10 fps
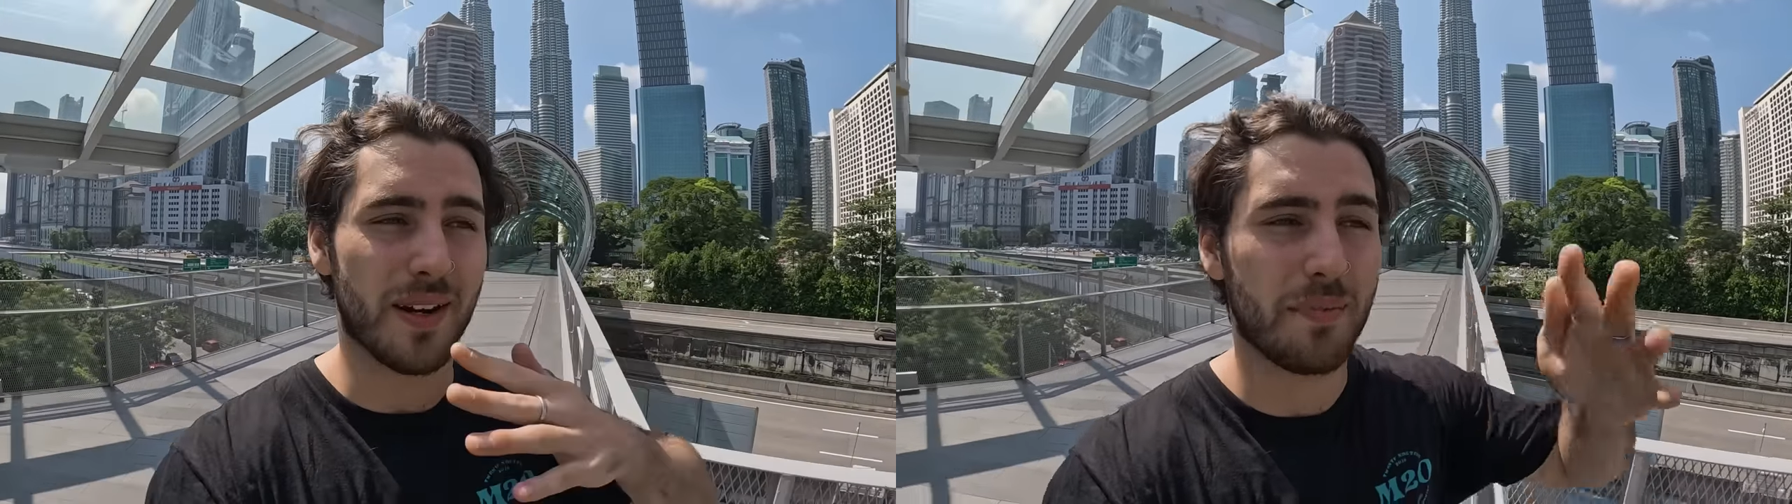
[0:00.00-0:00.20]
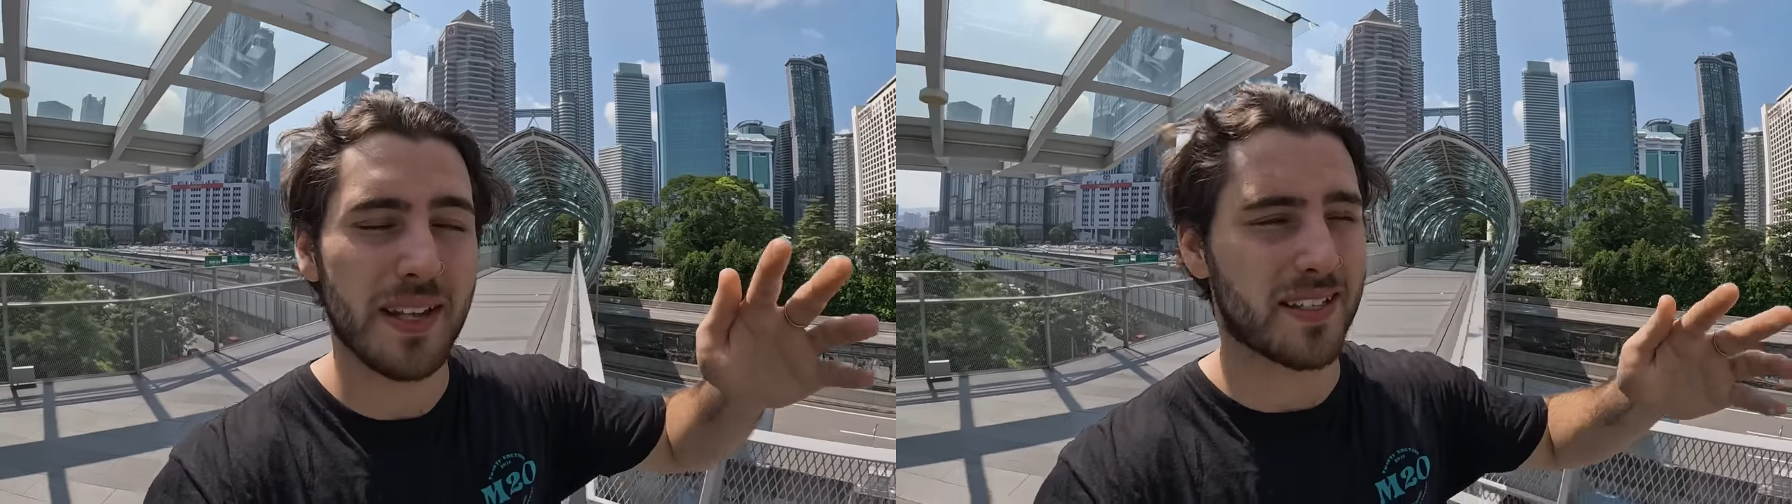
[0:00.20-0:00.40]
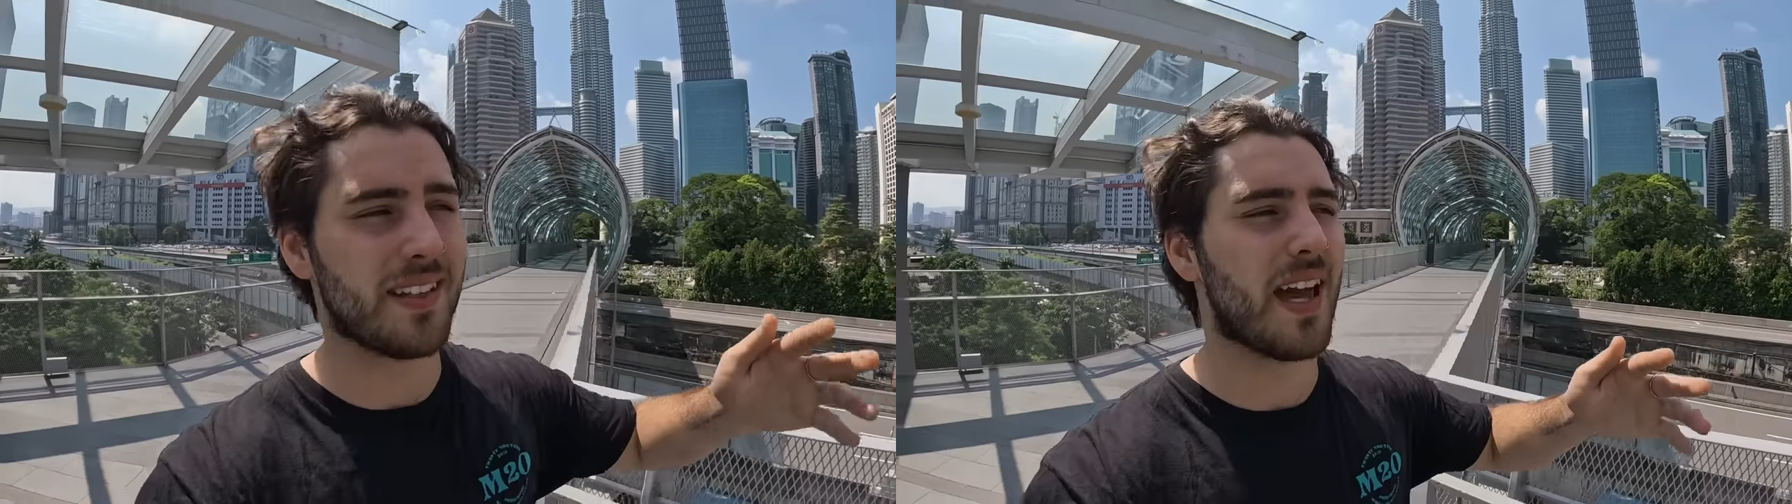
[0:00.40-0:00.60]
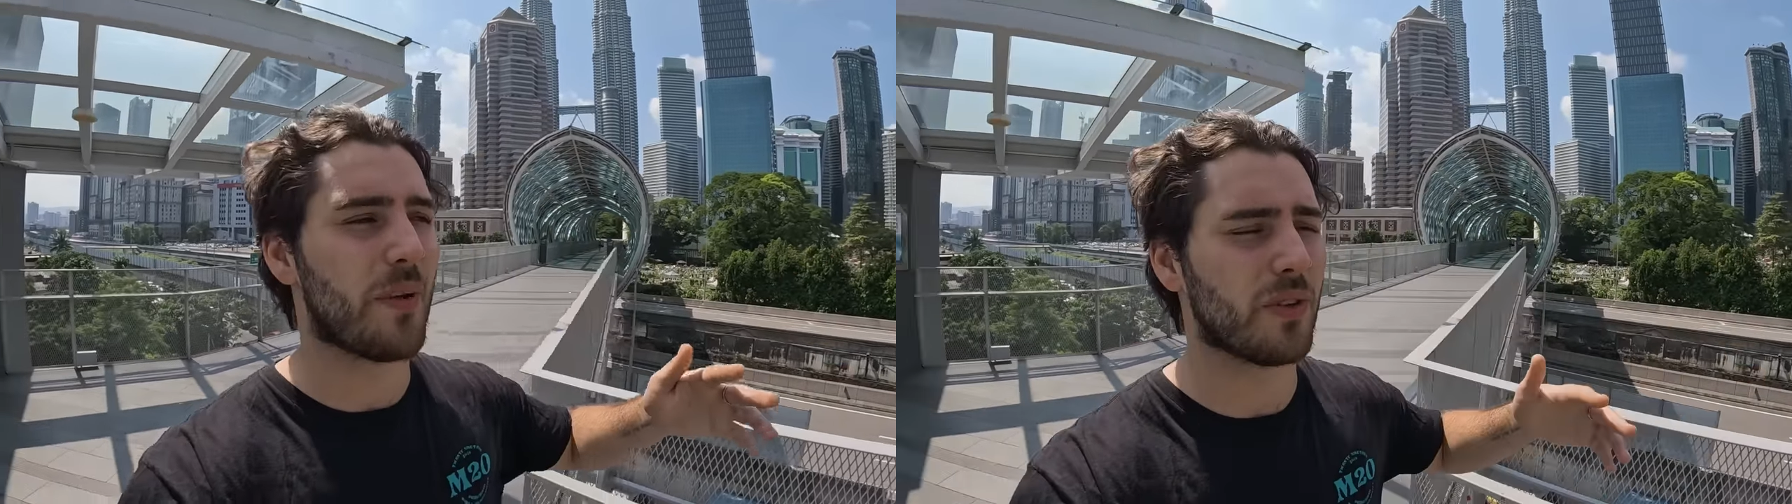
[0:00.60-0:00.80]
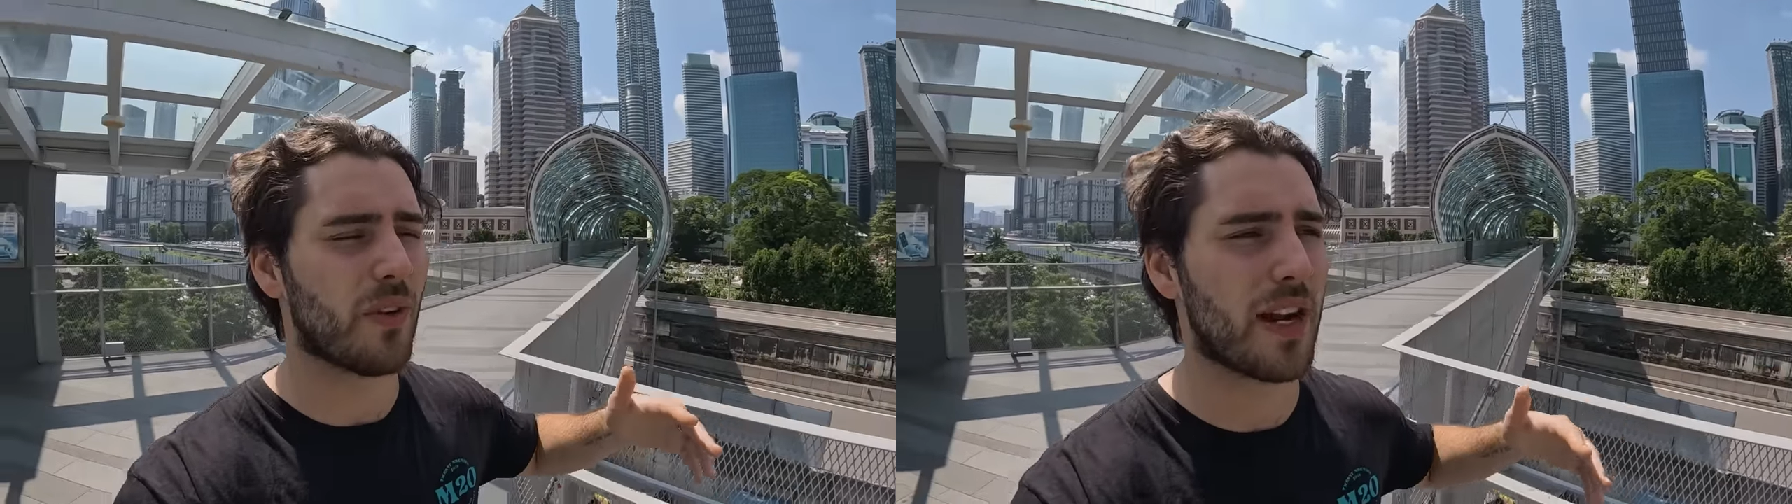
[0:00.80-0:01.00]
started pissing
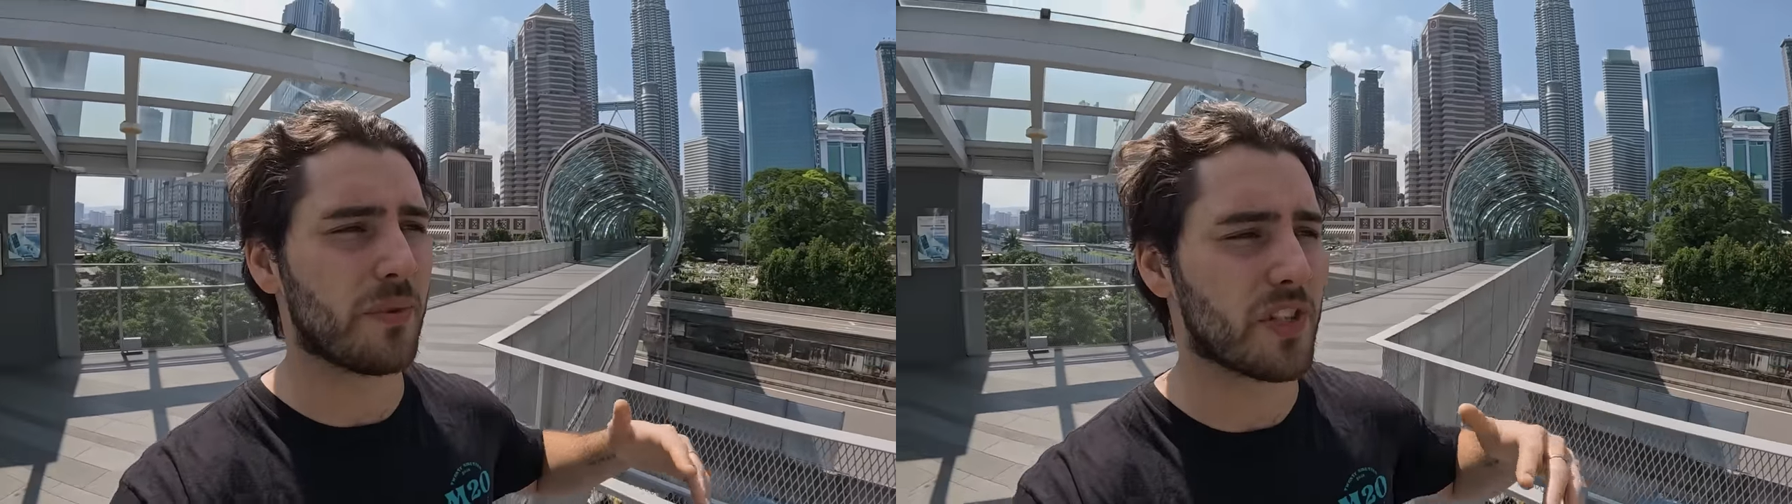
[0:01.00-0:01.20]
down with rain,